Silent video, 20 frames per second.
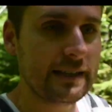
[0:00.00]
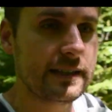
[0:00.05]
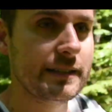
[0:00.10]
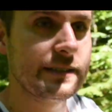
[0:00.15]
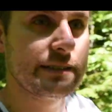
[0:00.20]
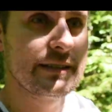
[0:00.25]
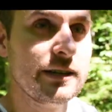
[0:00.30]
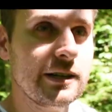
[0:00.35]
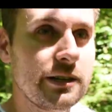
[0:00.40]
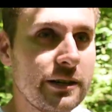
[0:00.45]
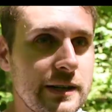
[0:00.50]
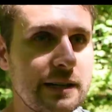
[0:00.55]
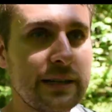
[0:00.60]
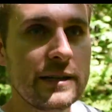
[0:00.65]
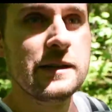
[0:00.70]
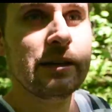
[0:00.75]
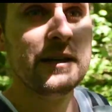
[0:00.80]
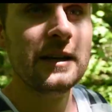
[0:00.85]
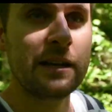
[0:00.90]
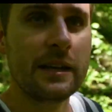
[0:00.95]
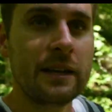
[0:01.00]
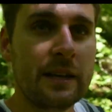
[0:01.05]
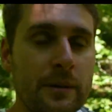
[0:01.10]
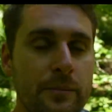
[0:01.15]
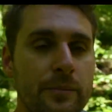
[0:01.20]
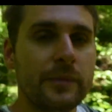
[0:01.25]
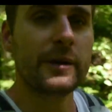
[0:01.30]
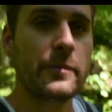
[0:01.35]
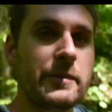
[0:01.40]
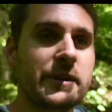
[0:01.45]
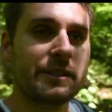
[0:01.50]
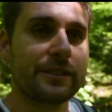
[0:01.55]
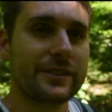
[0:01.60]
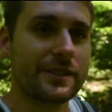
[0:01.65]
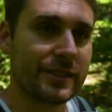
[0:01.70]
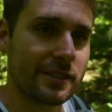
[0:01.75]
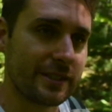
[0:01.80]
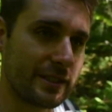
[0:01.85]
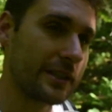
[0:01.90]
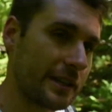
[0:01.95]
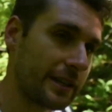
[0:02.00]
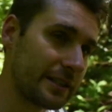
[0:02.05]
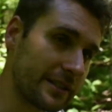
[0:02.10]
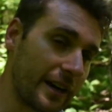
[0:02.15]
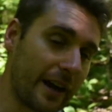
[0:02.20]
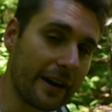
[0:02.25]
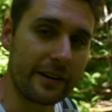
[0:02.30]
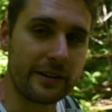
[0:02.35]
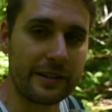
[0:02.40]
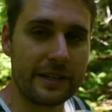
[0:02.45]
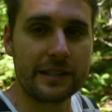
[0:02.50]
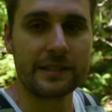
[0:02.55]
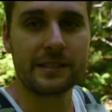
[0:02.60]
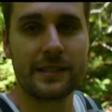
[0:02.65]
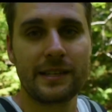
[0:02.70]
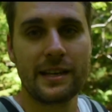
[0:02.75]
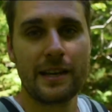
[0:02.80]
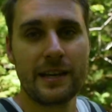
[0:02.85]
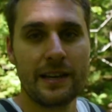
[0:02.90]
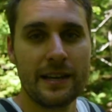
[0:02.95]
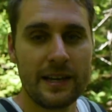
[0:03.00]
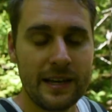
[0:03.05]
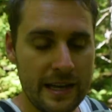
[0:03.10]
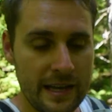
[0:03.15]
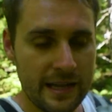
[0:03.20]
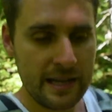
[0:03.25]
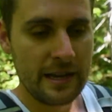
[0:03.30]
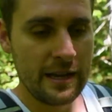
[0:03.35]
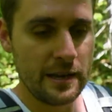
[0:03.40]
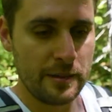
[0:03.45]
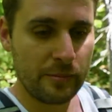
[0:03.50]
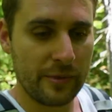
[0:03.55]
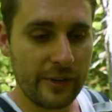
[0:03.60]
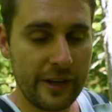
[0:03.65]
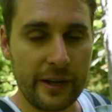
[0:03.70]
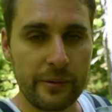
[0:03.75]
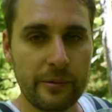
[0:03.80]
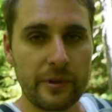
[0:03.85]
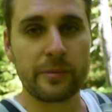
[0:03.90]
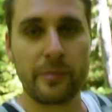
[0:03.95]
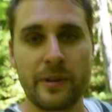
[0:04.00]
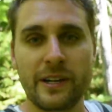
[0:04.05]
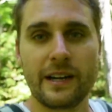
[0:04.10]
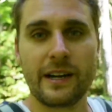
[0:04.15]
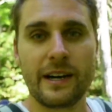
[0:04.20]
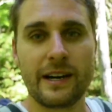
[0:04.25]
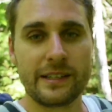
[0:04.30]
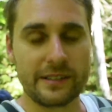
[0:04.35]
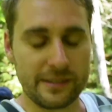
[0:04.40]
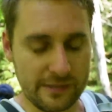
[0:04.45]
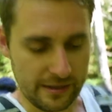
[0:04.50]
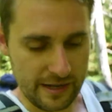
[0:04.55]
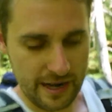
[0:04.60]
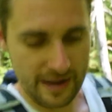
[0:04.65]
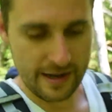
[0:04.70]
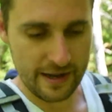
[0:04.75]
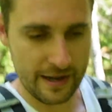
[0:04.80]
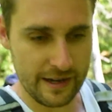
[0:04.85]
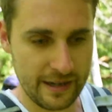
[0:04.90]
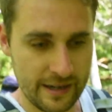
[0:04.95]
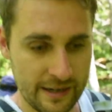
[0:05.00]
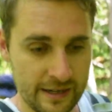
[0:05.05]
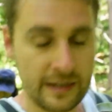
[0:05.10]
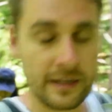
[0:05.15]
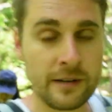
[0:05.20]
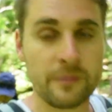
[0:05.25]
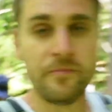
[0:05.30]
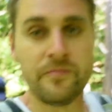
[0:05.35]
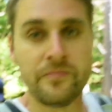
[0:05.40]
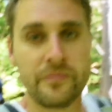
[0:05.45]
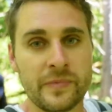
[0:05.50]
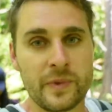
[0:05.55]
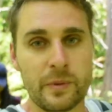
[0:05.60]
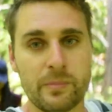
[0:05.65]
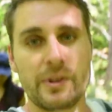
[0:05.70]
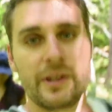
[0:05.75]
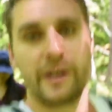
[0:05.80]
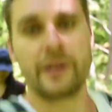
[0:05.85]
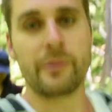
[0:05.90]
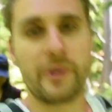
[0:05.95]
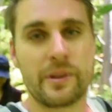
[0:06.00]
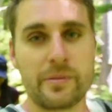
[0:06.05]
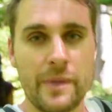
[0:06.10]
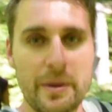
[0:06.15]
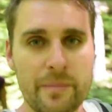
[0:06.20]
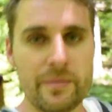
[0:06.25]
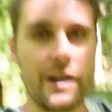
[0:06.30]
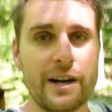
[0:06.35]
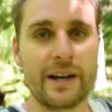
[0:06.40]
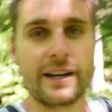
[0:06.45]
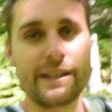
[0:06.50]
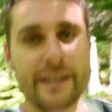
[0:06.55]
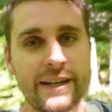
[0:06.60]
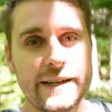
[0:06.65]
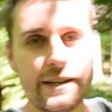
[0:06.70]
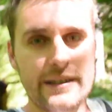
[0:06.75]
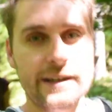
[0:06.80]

So maybe it's just the tiredness playing with my eyes and playing with my mind.